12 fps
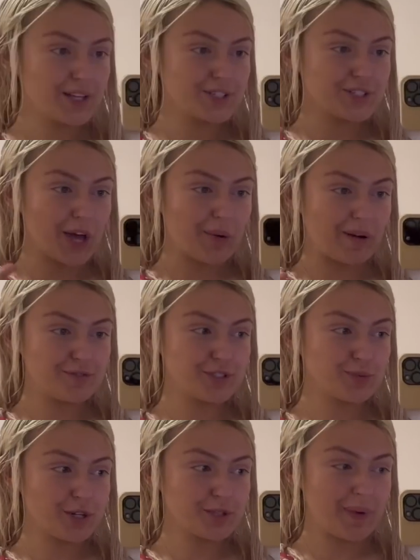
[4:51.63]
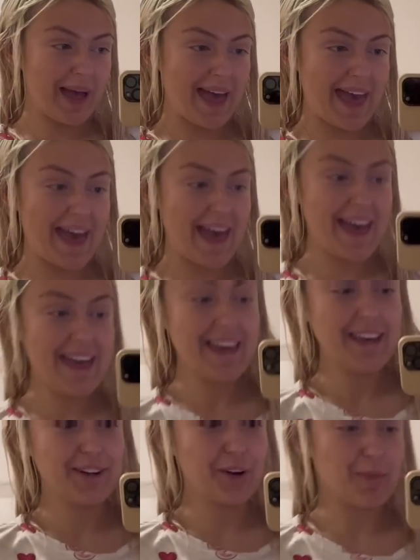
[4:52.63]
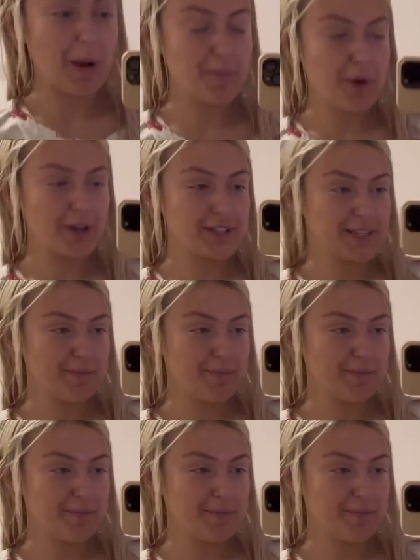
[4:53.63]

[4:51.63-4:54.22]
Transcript: So I've just washed my hair, got my Percy